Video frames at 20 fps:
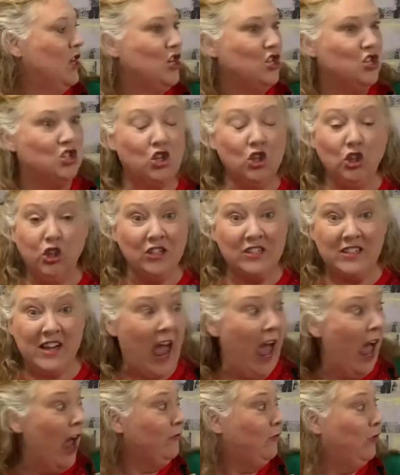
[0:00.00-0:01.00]
She looked
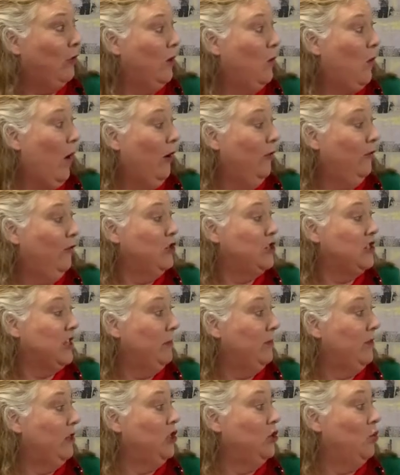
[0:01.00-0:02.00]
everywhere for
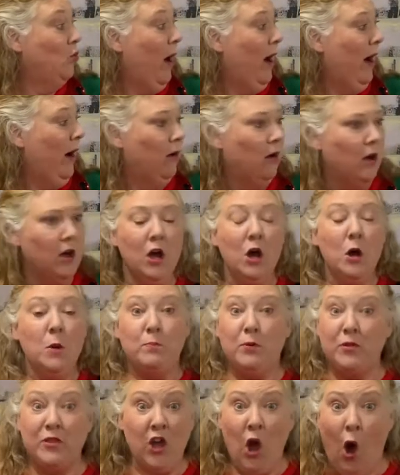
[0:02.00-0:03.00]
something to wear,
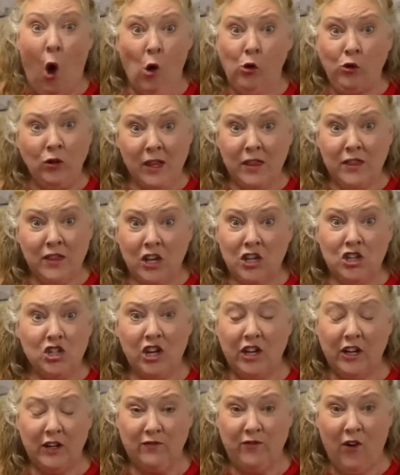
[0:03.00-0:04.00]
but the only thing
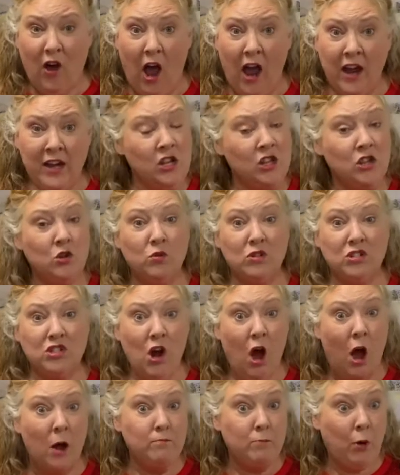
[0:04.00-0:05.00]
she could find that was
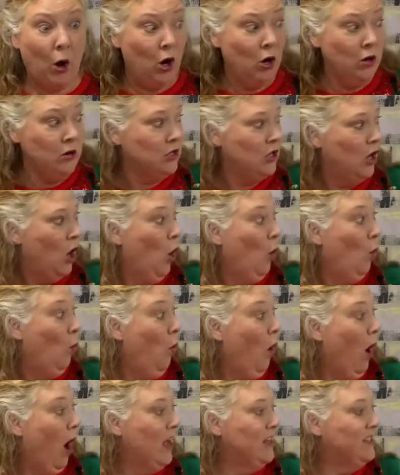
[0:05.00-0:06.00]
not burnt
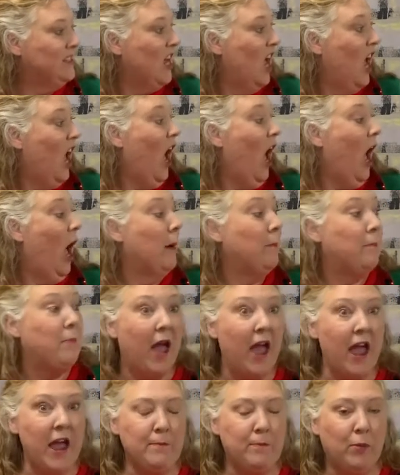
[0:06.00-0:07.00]
was a
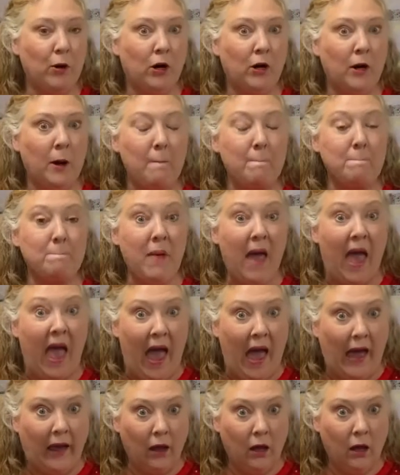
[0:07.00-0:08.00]
paper
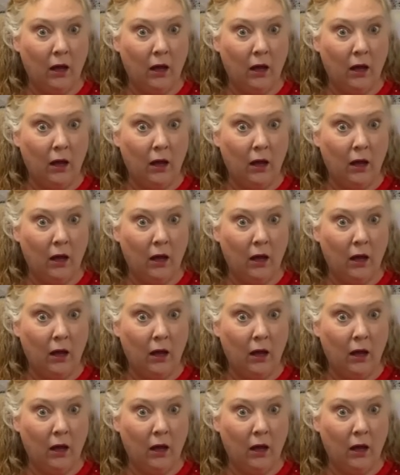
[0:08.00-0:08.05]
bag.